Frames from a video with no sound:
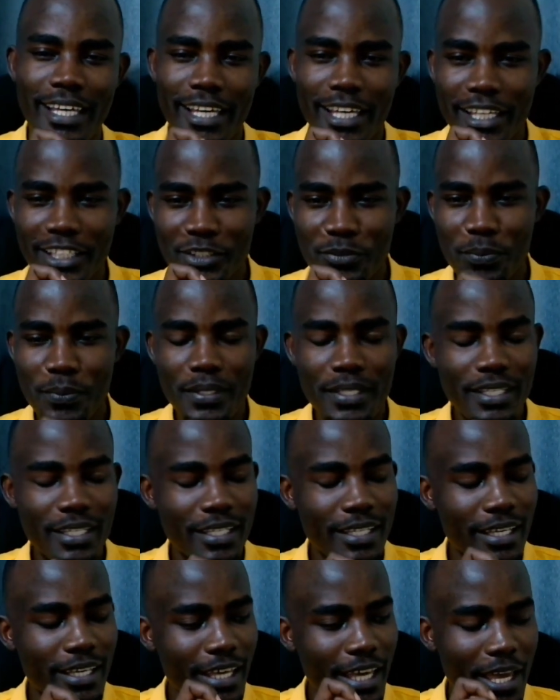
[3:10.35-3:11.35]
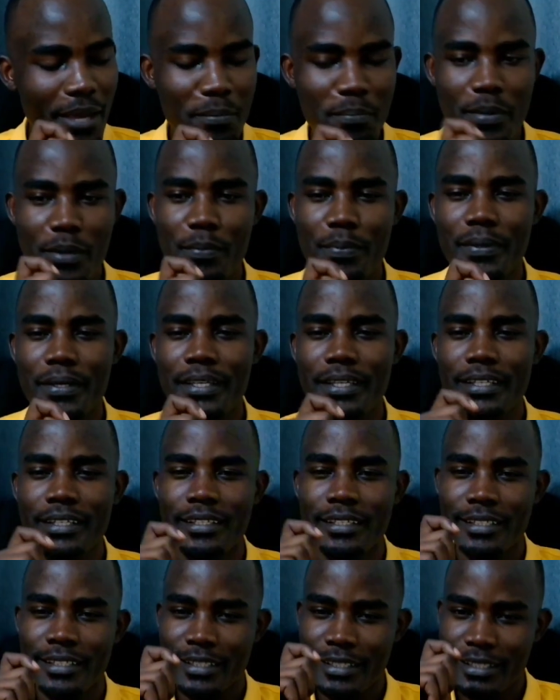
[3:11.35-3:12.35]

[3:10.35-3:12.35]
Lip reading: HP MPP